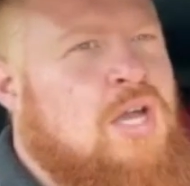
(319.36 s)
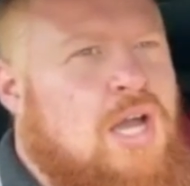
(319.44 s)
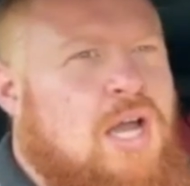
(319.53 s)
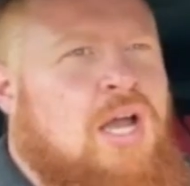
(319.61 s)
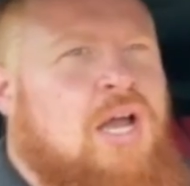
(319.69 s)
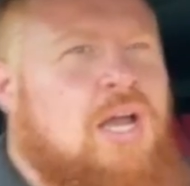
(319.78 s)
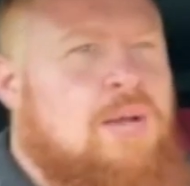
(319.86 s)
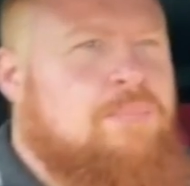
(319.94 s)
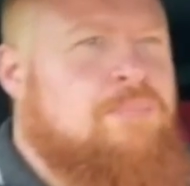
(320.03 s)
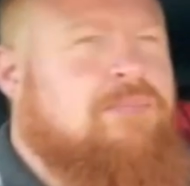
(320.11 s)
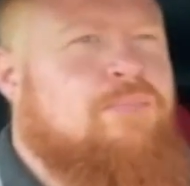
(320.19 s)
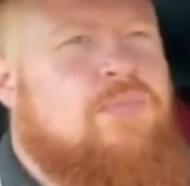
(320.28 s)

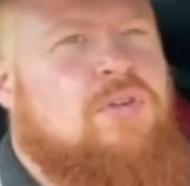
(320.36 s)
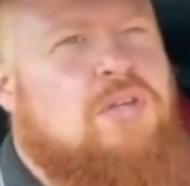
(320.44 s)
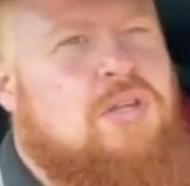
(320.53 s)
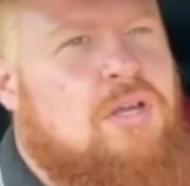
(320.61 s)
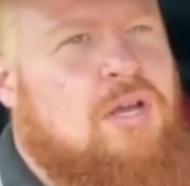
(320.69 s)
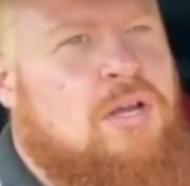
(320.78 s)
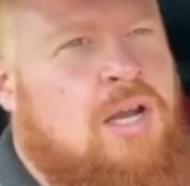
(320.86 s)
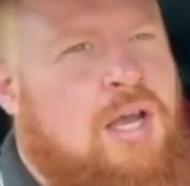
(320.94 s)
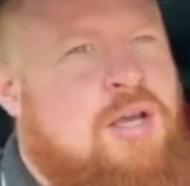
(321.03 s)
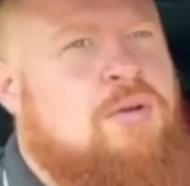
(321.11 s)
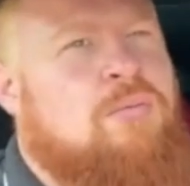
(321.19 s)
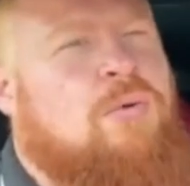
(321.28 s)

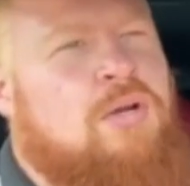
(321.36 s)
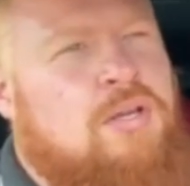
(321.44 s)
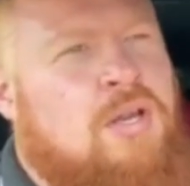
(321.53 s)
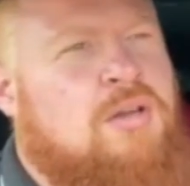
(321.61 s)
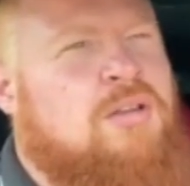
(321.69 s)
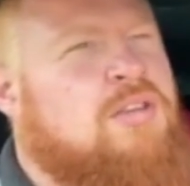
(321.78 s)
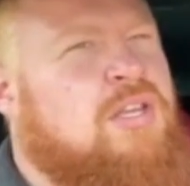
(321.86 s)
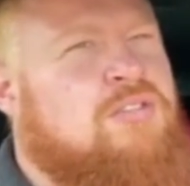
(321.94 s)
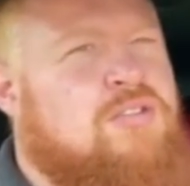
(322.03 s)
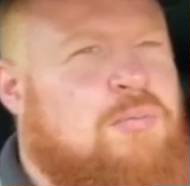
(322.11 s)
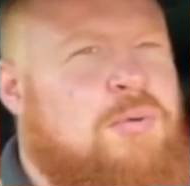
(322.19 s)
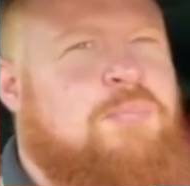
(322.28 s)
Now, one of the only
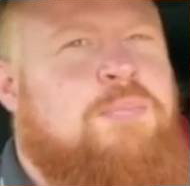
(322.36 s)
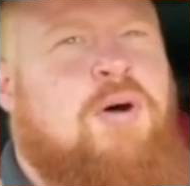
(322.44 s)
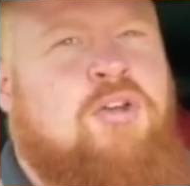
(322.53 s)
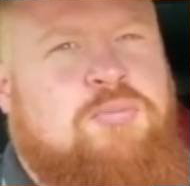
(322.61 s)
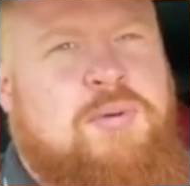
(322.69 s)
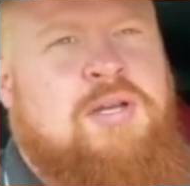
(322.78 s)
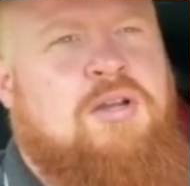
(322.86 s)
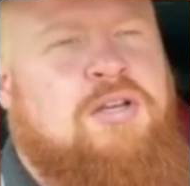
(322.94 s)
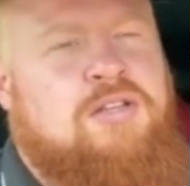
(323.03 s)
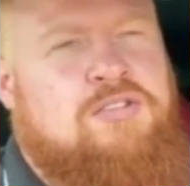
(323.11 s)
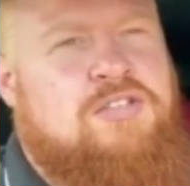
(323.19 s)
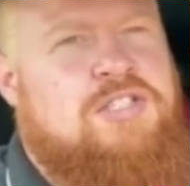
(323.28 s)
things that we're possibly
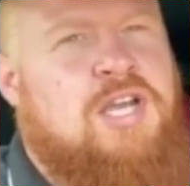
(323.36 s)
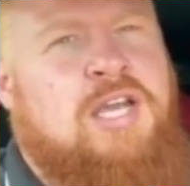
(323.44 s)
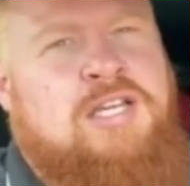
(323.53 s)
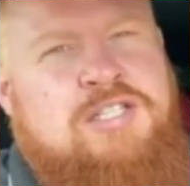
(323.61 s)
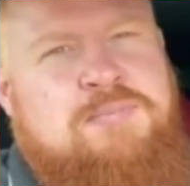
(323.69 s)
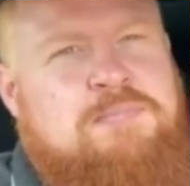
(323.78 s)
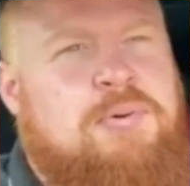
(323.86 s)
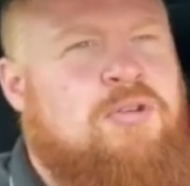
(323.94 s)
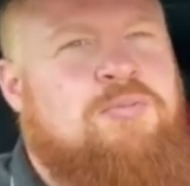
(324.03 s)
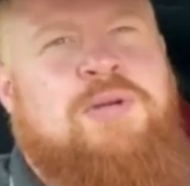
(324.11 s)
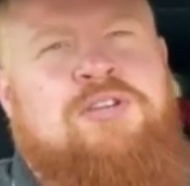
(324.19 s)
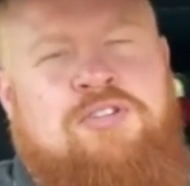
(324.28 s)
looking to change,
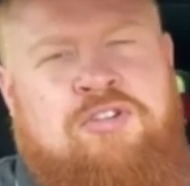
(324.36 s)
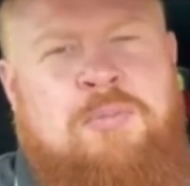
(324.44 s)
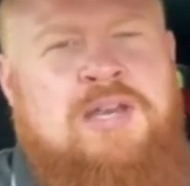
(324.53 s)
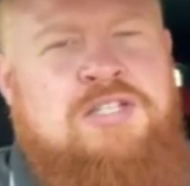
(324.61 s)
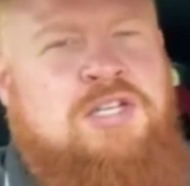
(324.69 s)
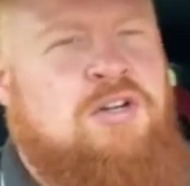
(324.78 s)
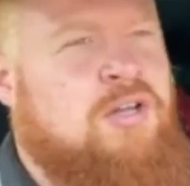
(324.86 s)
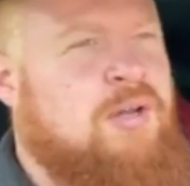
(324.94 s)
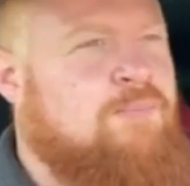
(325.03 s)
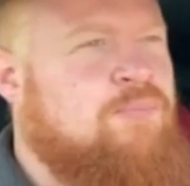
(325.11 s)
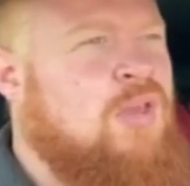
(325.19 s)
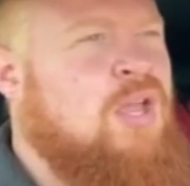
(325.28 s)
possibly the suspension on
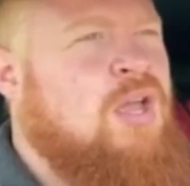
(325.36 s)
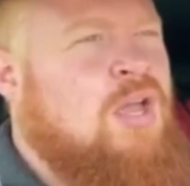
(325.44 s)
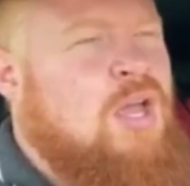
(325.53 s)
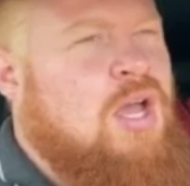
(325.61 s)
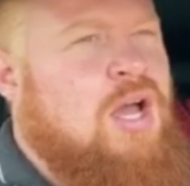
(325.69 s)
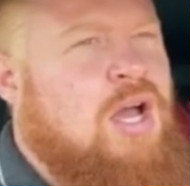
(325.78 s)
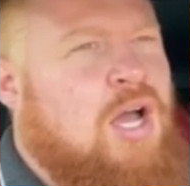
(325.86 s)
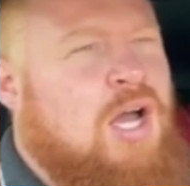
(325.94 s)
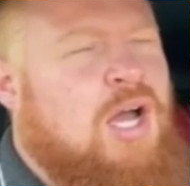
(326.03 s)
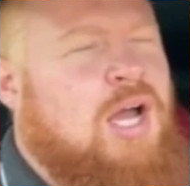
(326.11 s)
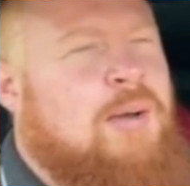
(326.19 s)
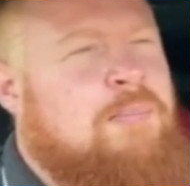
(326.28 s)
it,
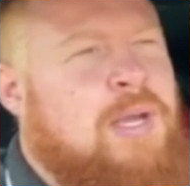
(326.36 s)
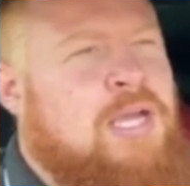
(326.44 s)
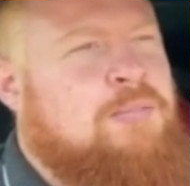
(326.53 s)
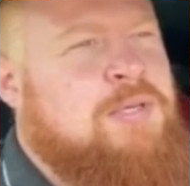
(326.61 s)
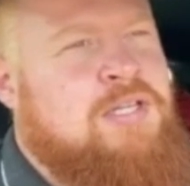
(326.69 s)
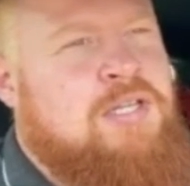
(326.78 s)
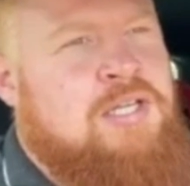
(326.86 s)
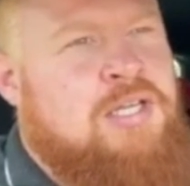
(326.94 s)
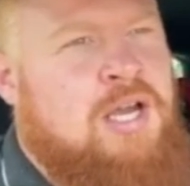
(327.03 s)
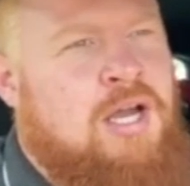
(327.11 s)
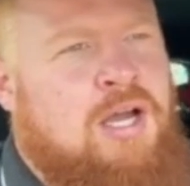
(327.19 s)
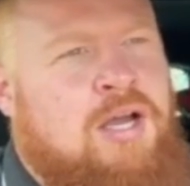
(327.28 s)
and maybe
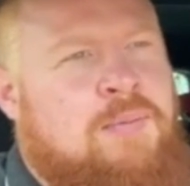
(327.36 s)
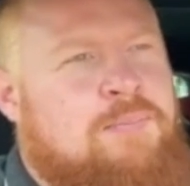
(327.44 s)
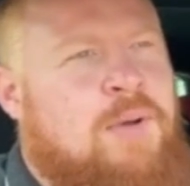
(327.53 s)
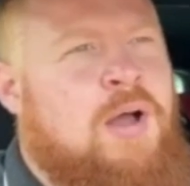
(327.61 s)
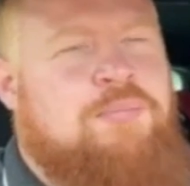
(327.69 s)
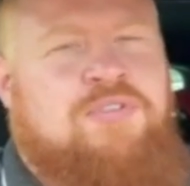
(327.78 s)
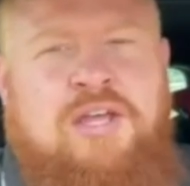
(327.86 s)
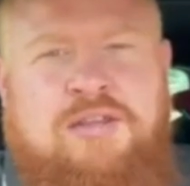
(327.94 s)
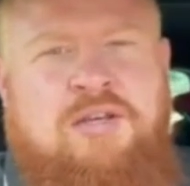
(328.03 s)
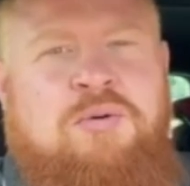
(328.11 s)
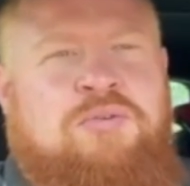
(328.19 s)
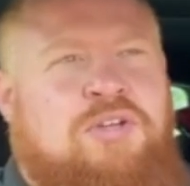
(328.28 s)
the update
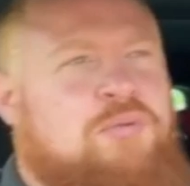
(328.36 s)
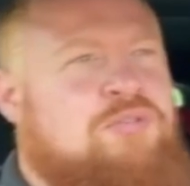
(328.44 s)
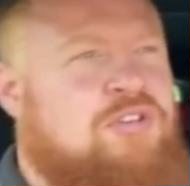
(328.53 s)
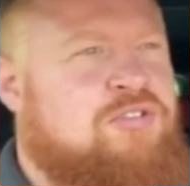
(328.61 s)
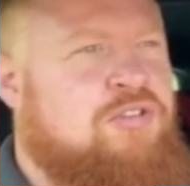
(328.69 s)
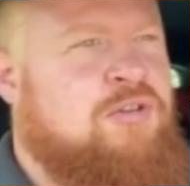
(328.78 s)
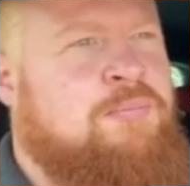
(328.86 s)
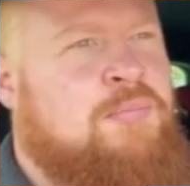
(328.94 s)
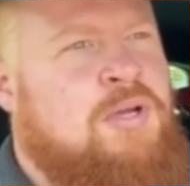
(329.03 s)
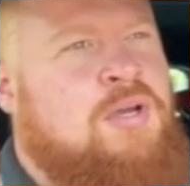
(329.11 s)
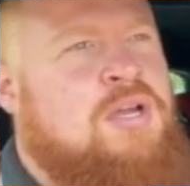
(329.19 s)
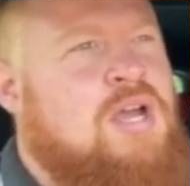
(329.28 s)
the audio
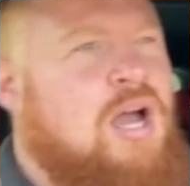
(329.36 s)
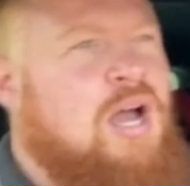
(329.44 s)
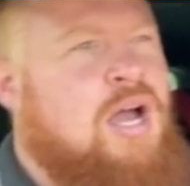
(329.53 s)
system,